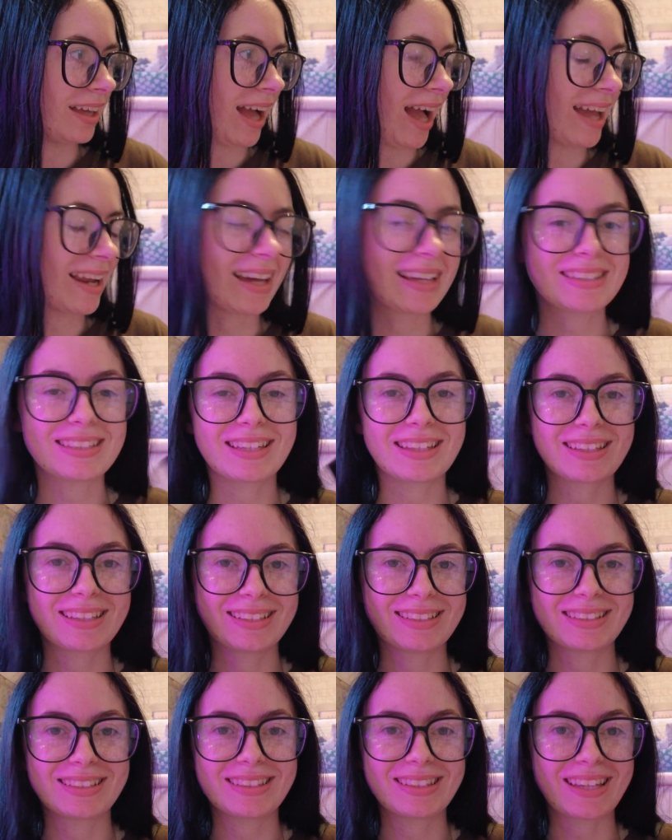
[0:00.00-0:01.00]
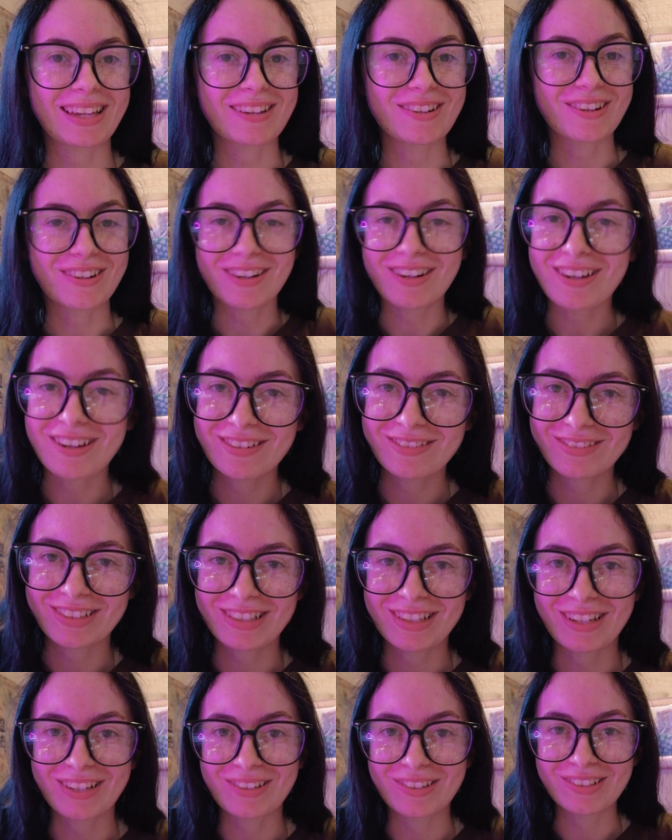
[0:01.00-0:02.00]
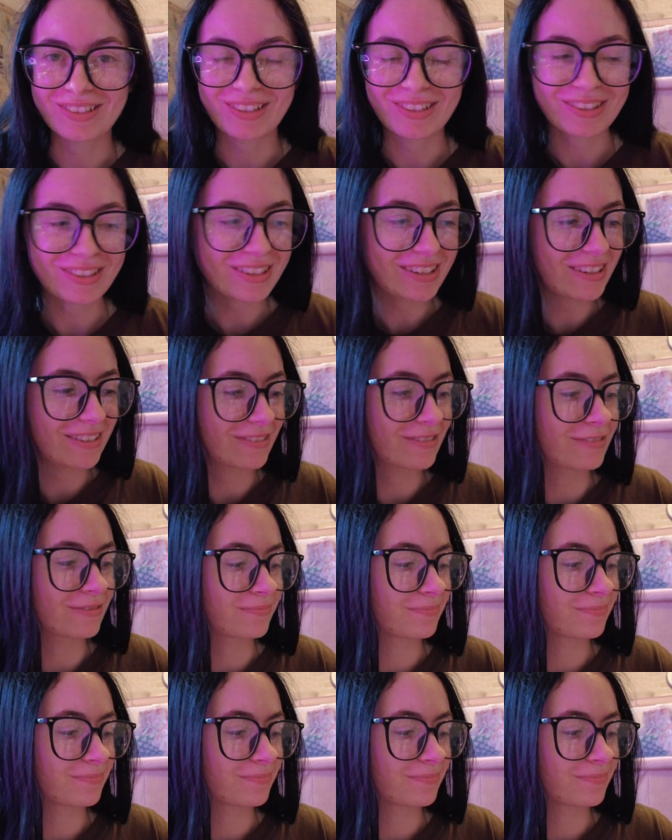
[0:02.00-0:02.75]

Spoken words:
an idea that I didn't think of, which I also love.